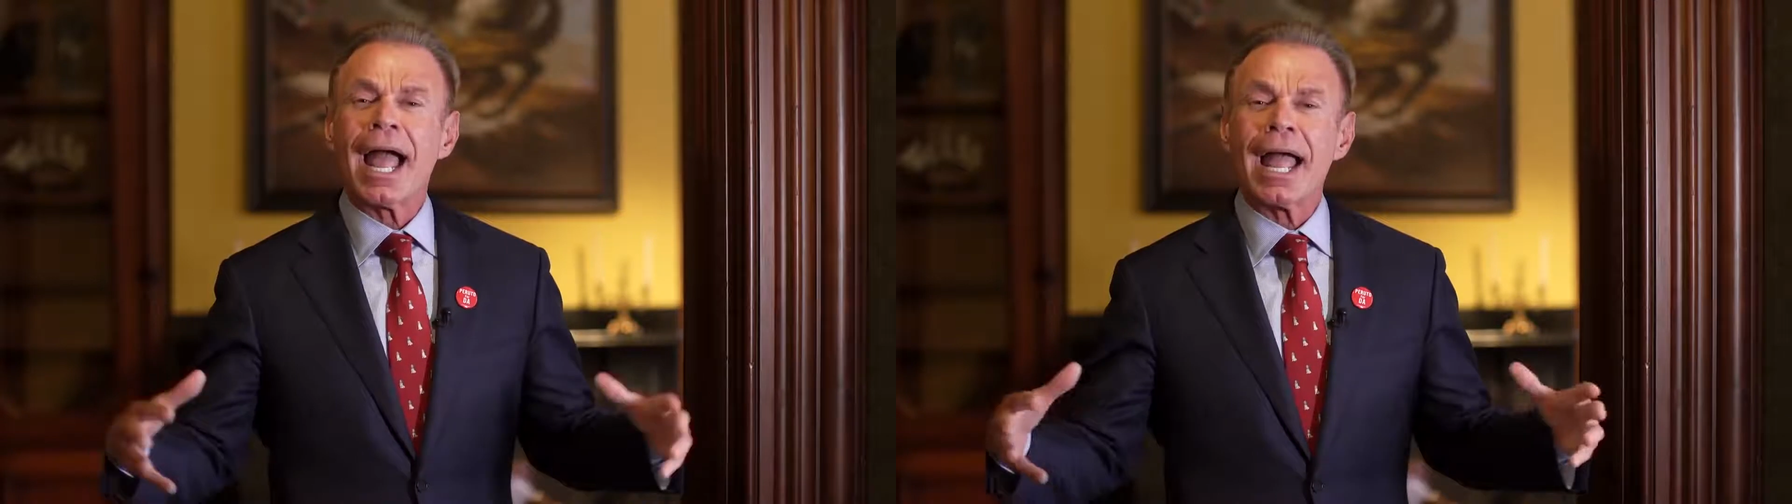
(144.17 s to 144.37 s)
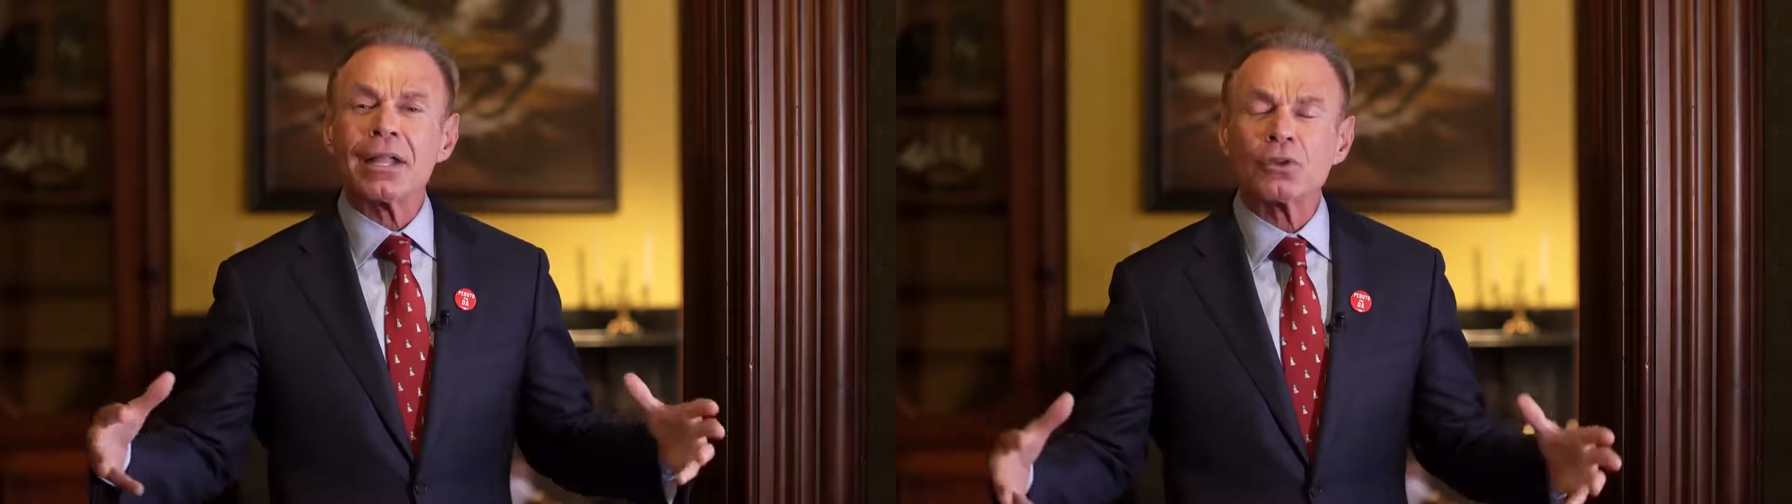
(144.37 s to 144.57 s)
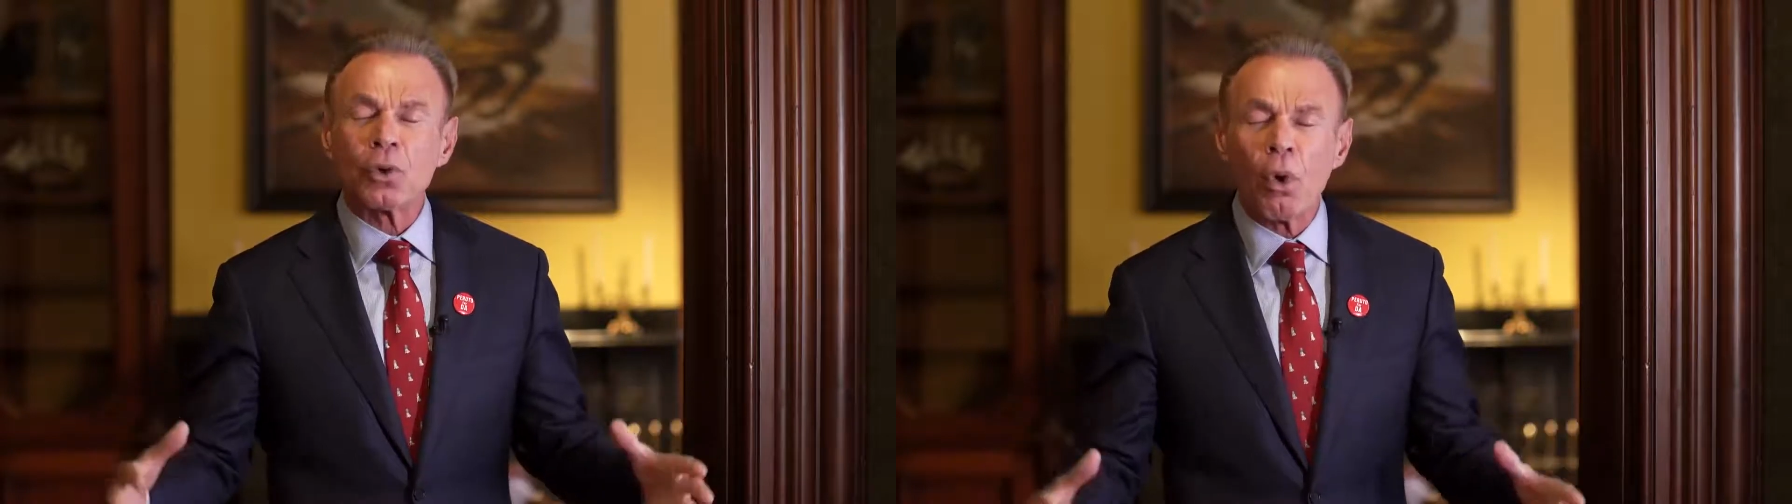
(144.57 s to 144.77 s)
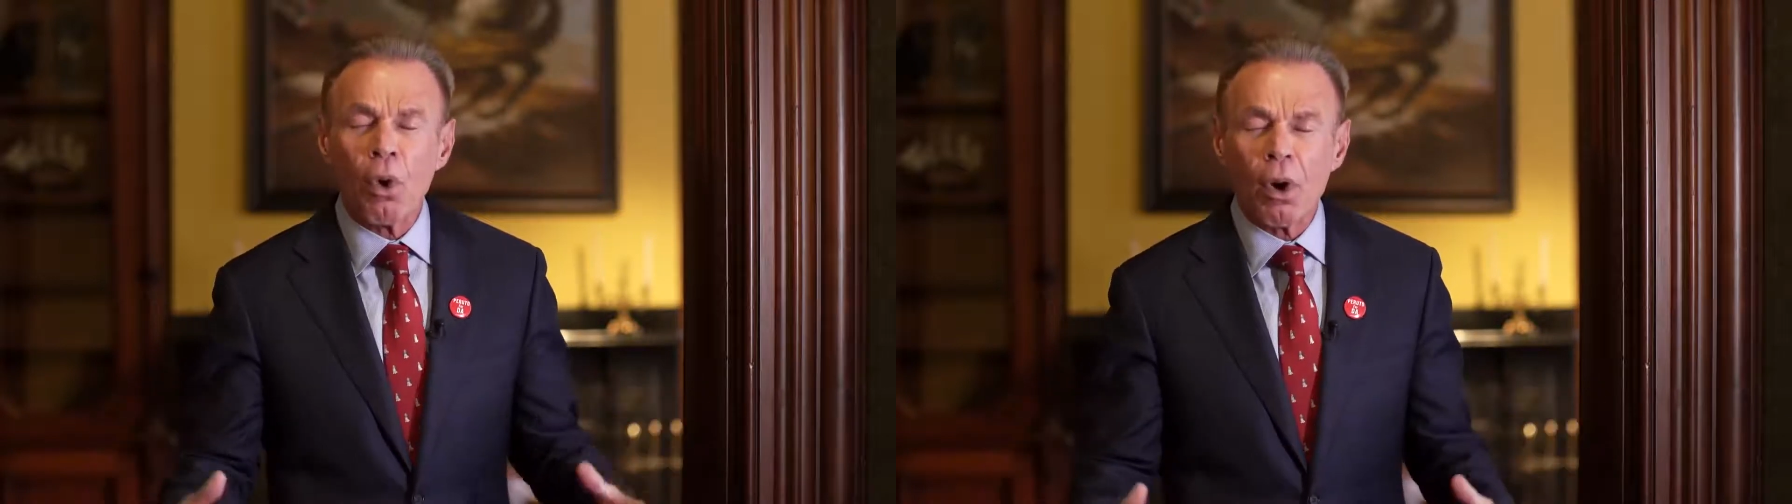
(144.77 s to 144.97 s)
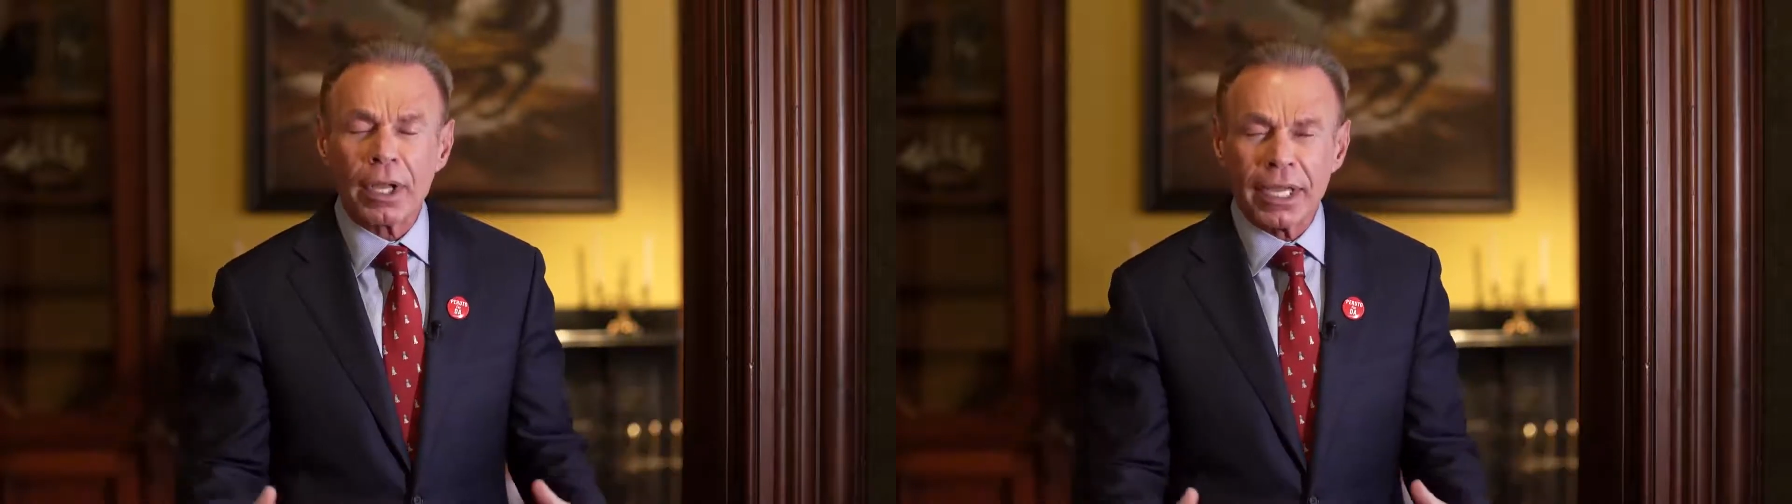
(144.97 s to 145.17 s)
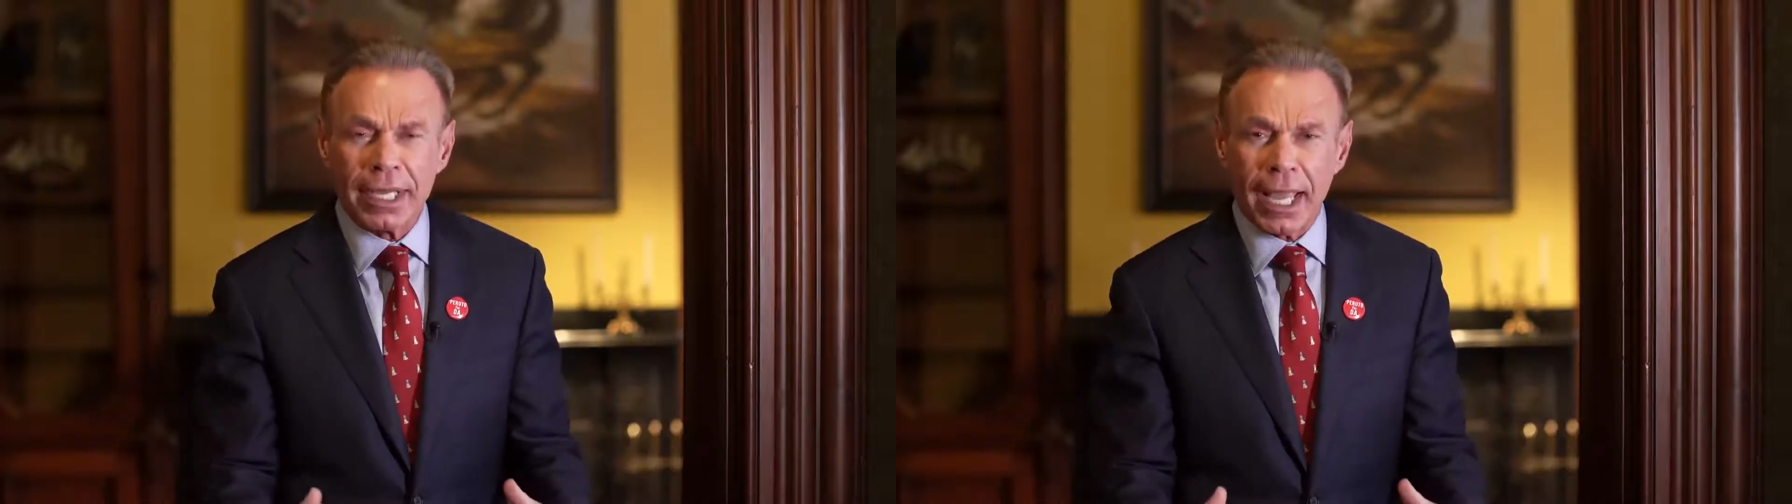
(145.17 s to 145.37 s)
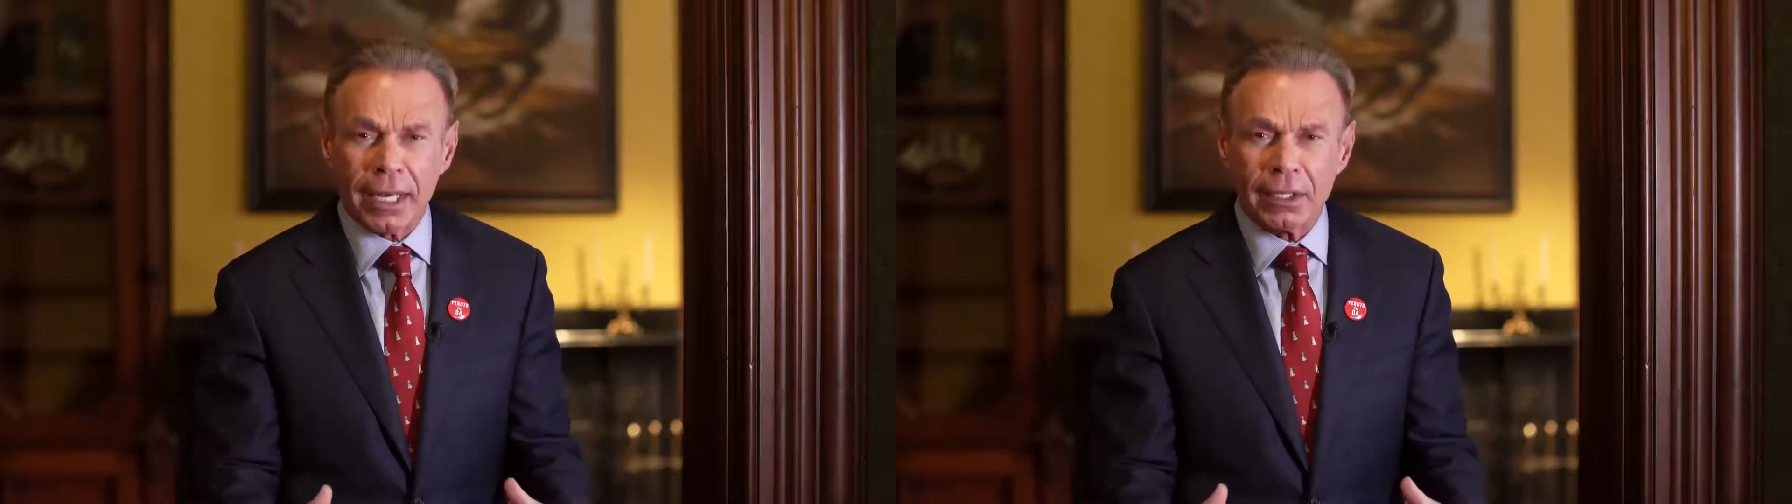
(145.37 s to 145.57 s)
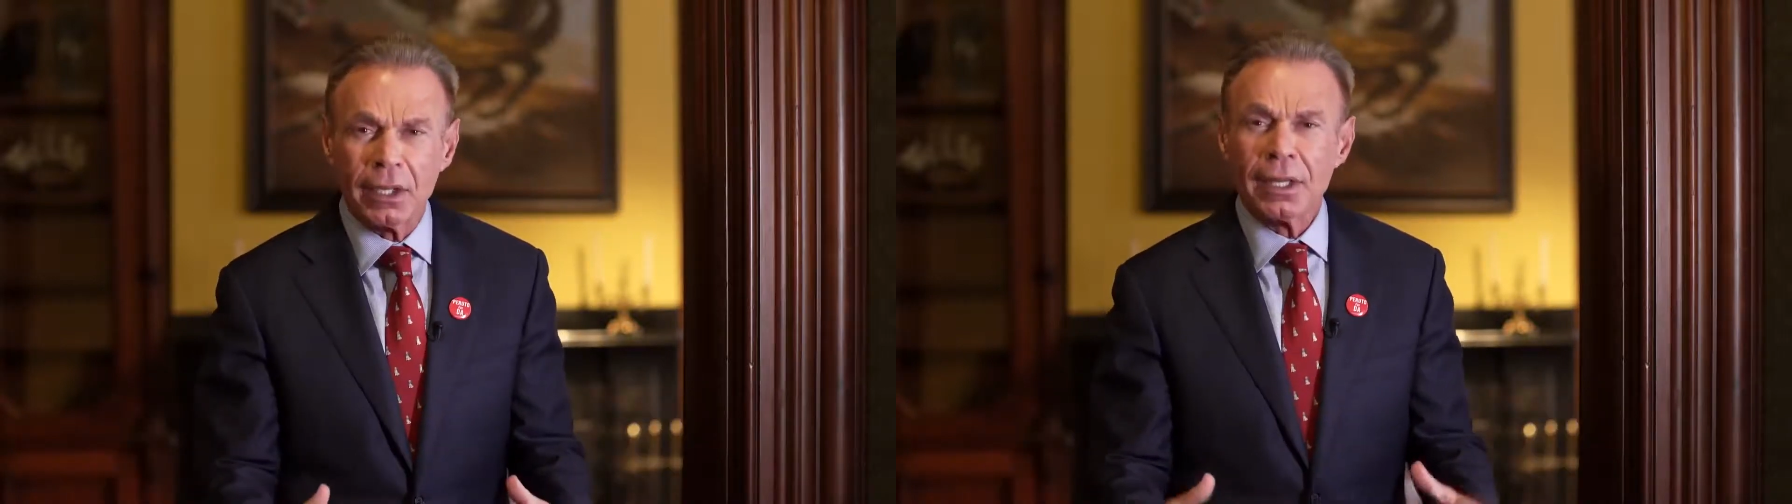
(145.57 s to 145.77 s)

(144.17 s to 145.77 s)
and talk again.